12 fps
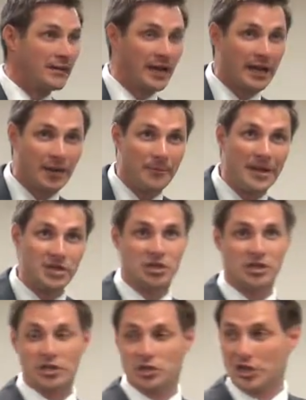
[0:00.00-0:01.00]
the
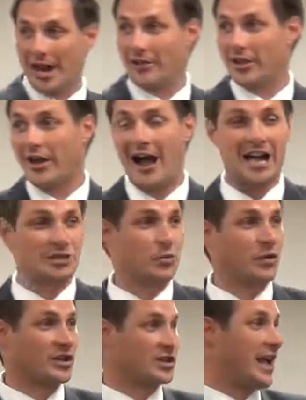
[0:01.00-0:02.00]
commission to share the
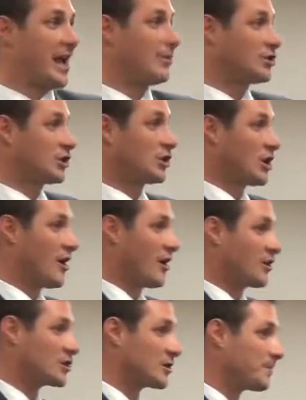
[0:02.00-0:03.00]
gospel and establish the
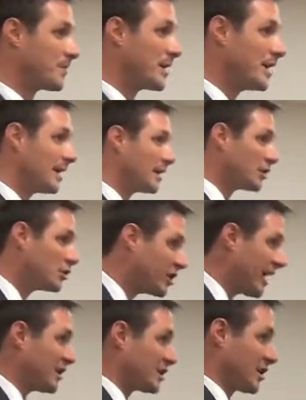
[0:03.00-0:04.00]
church?
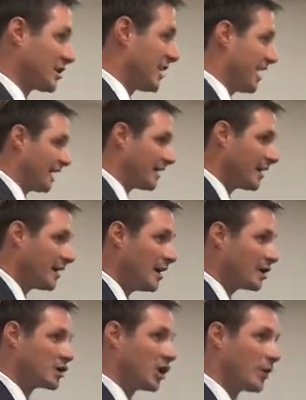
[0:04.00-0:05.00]
Jesus did.
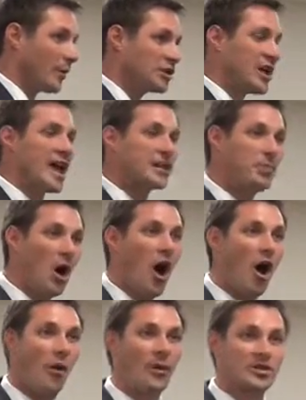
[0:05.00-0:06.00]
So to reject
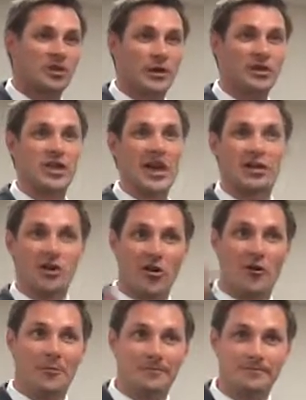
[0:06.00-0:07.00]
Paul was to reject
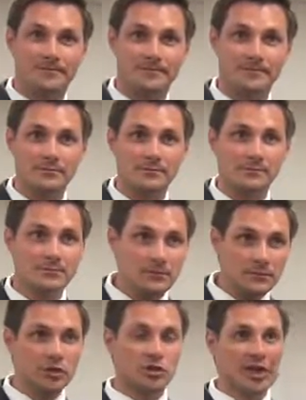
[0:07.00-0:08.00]
whom?
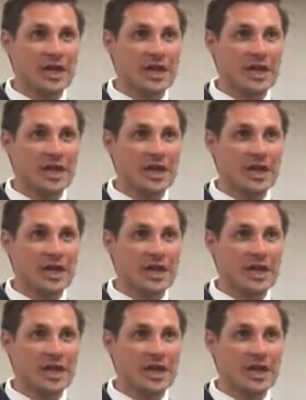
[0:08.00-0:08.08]
Jesus.